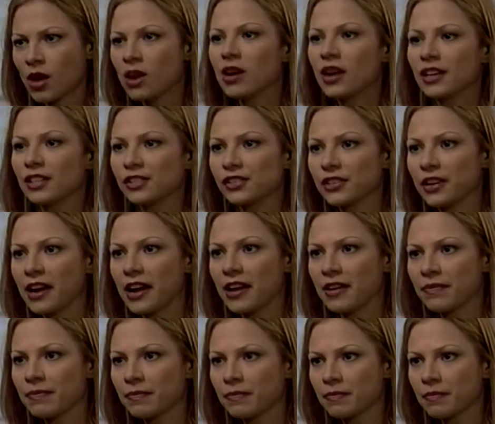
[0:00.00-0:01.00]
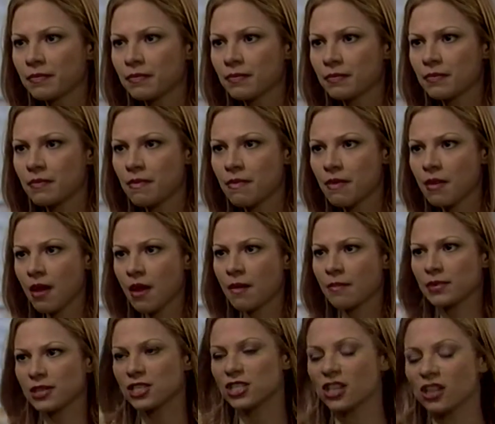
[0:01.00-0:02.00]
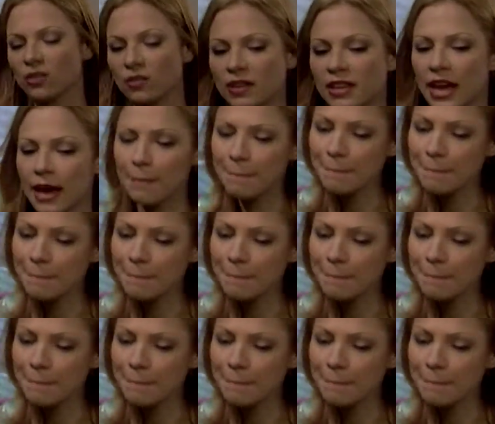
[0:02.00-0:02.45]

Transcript: Nice try. But you don't get